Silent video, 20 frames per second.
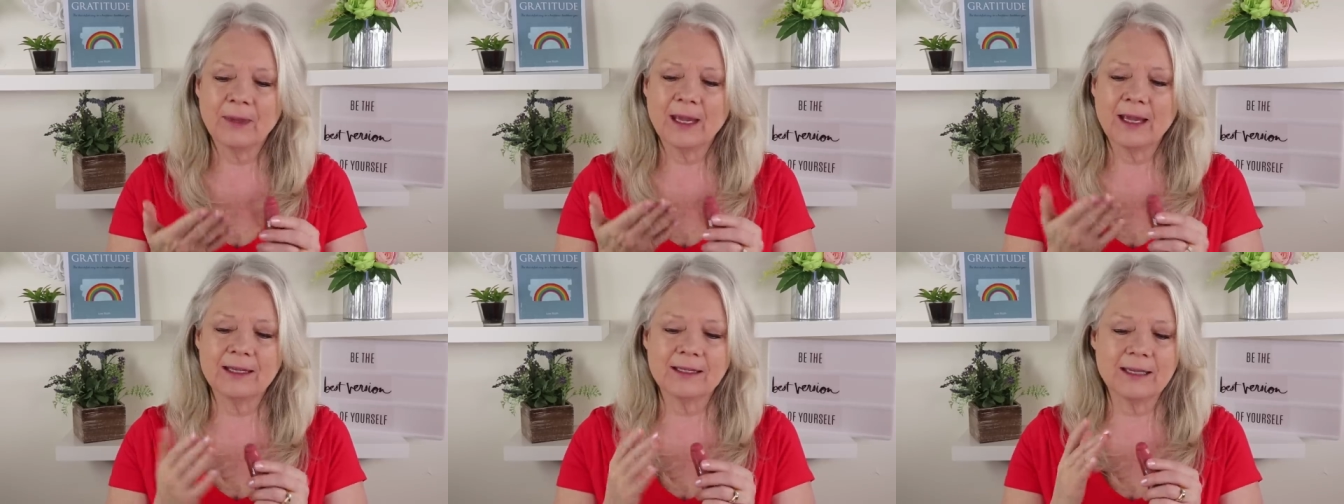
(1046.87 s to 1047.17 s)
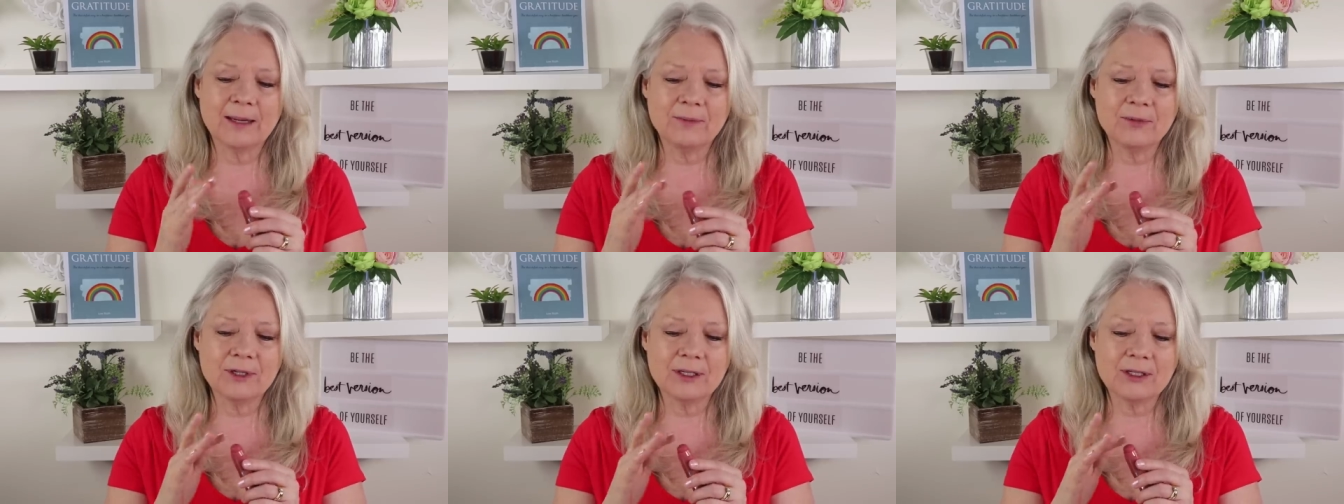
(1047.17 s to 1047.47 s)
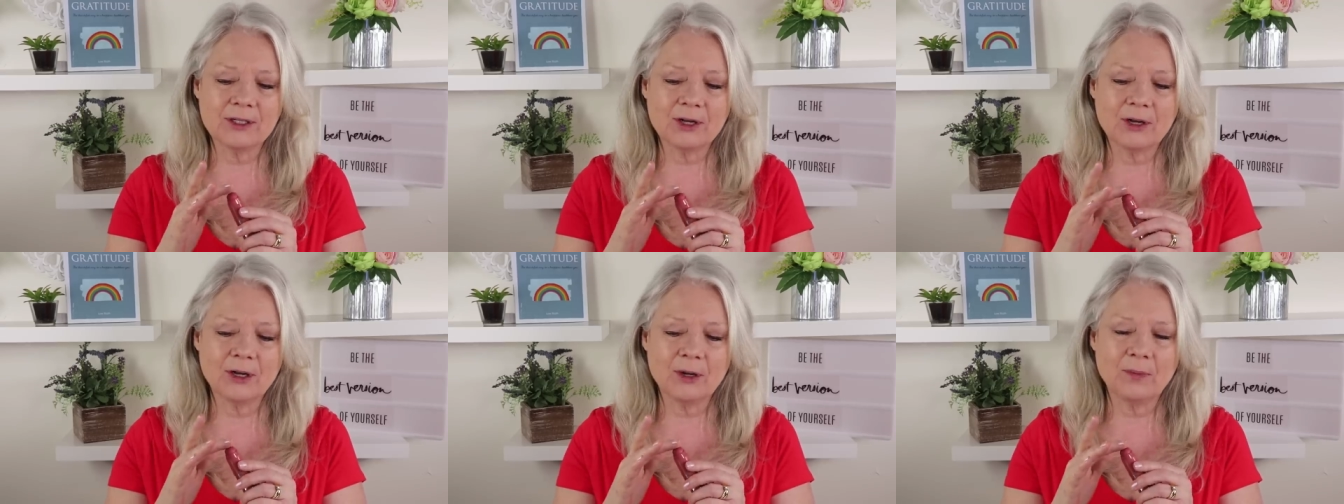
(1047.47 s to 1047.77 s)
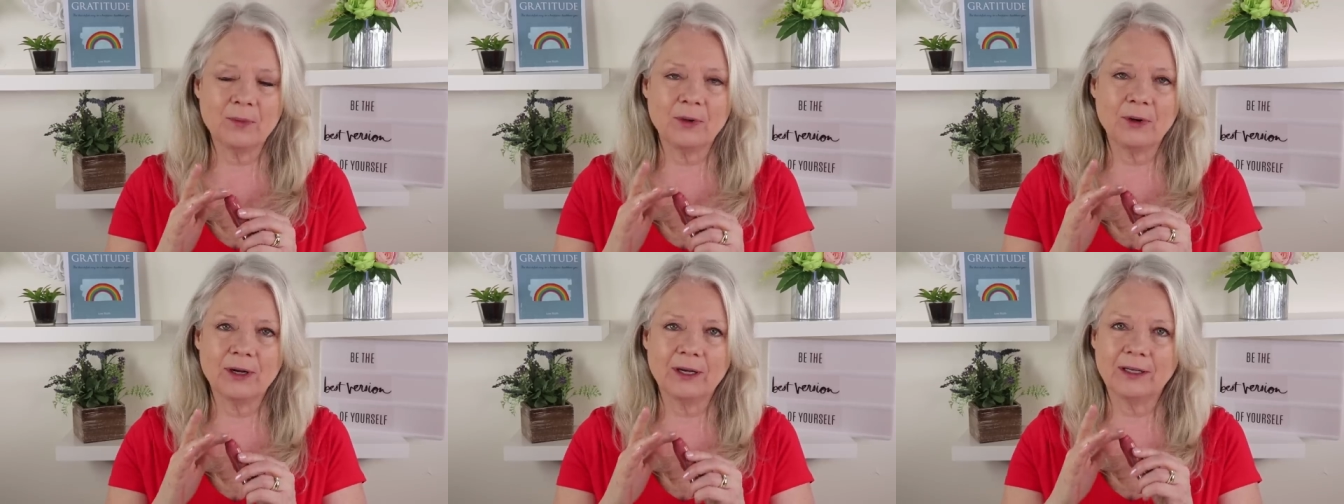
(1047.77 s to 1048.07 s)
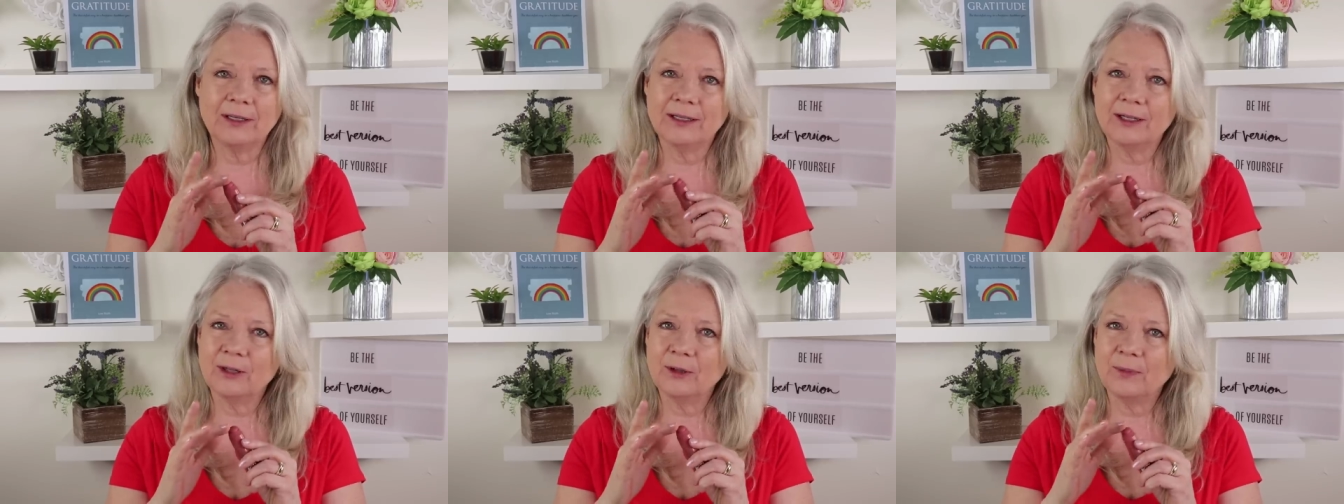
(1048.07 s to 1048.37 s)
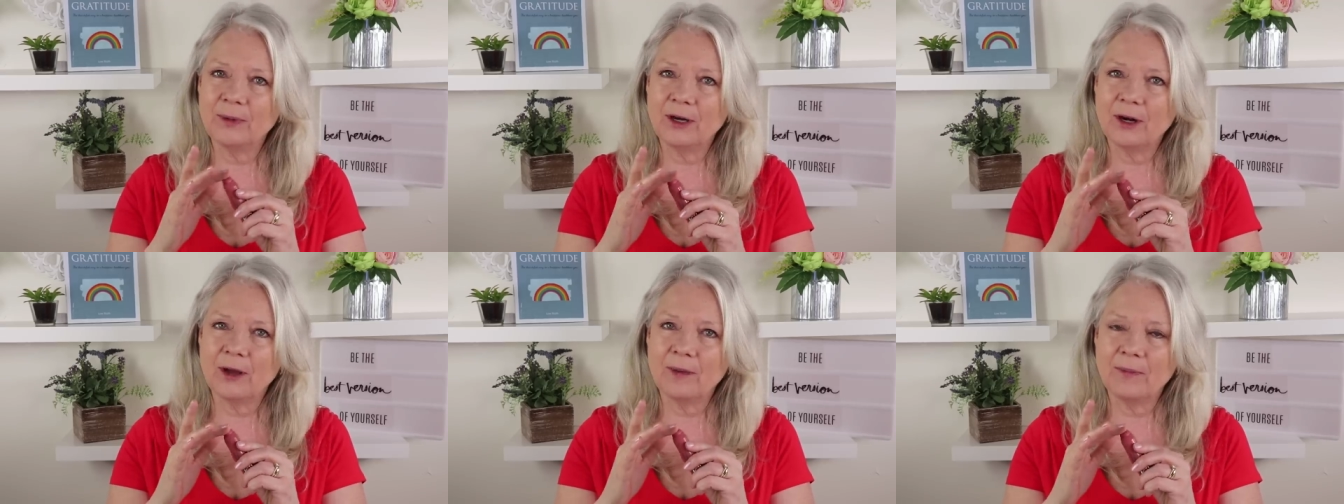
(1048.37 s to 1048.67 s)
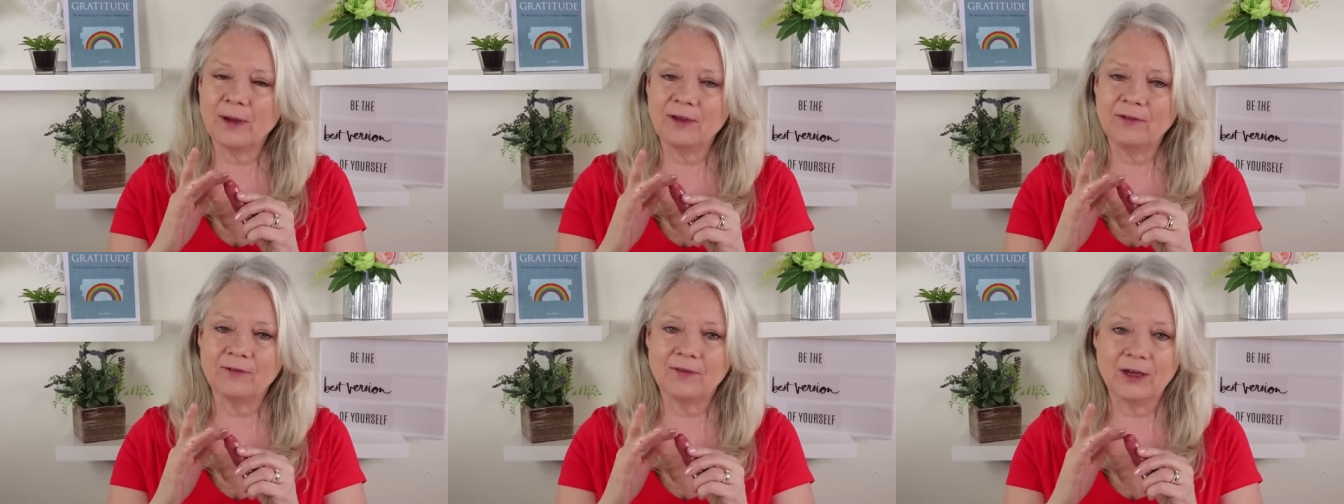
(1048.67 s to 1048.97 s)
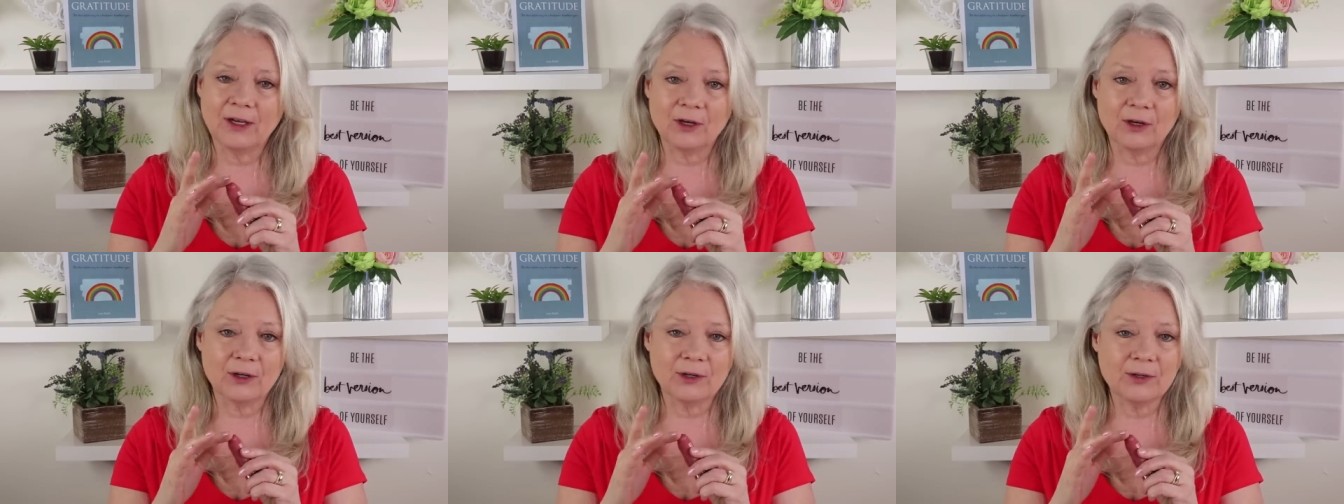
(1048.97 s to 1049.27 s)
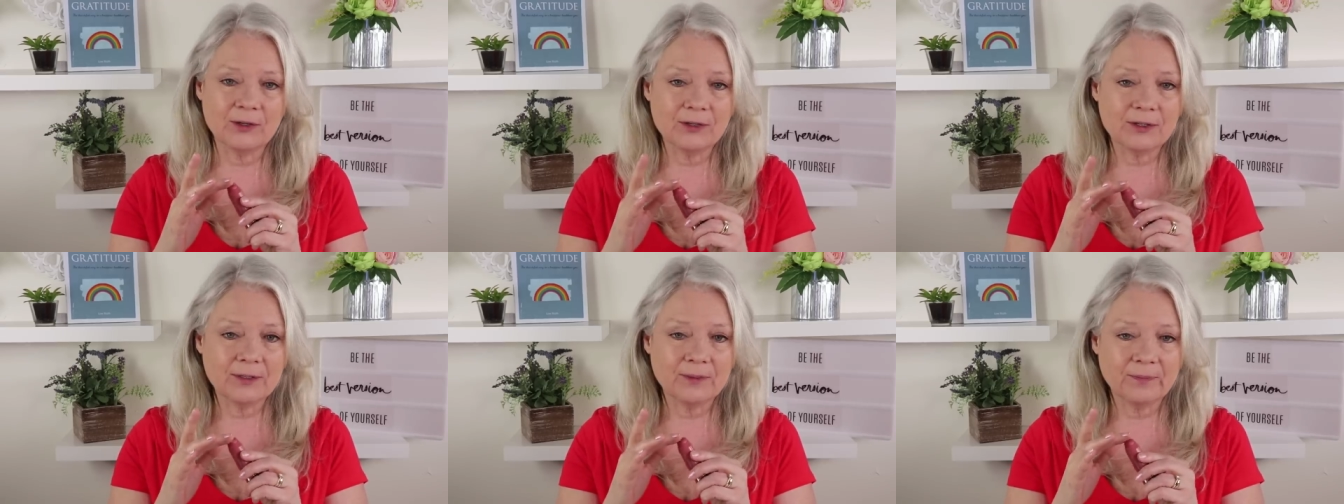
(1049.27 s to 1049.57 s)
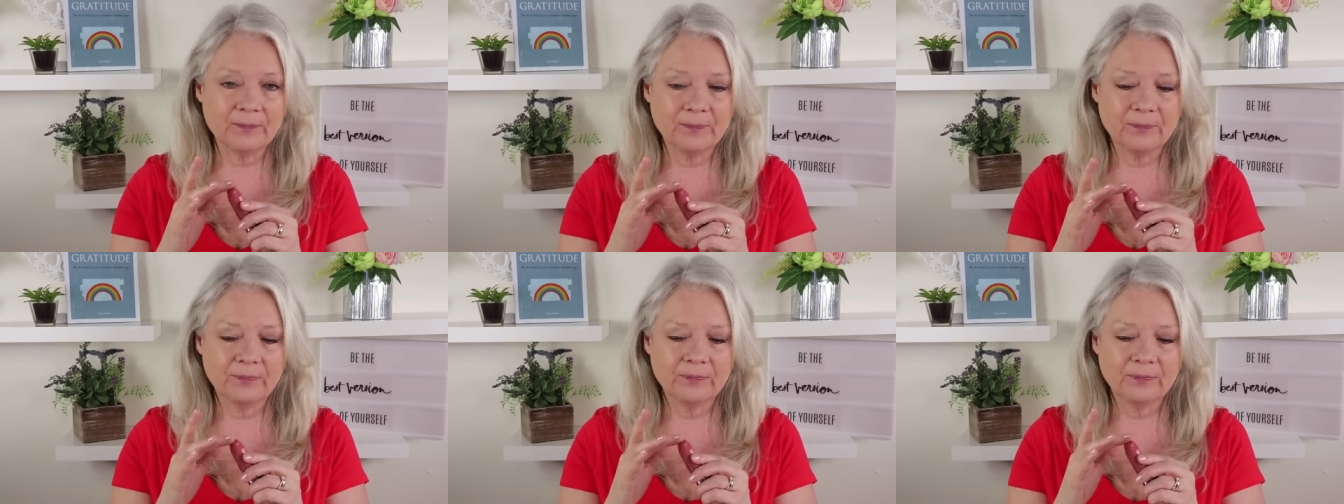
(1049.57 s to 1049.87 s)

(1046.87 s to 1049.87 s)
is I'm just going to put a little bit on my fingers